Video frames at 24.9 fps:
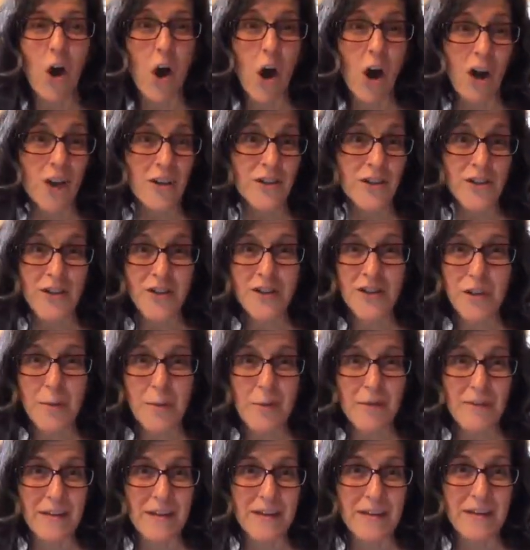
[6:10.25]
alter some
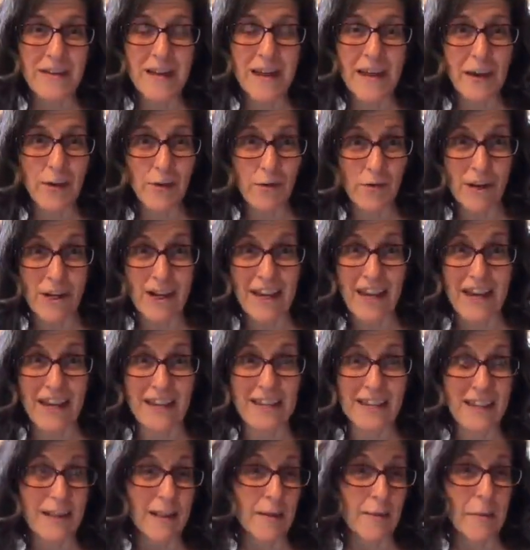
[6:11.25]
of these
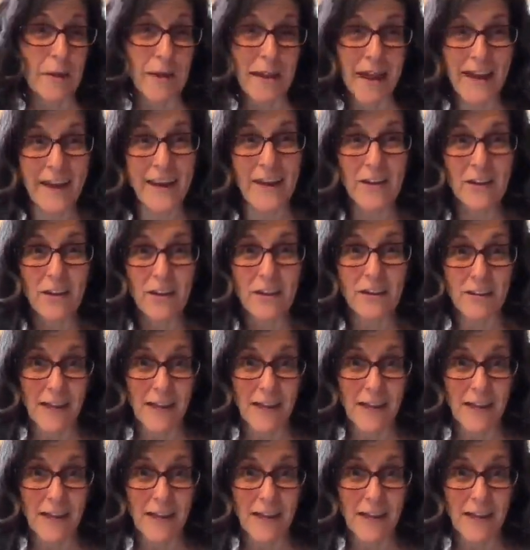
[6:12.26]
ingredients at the molecular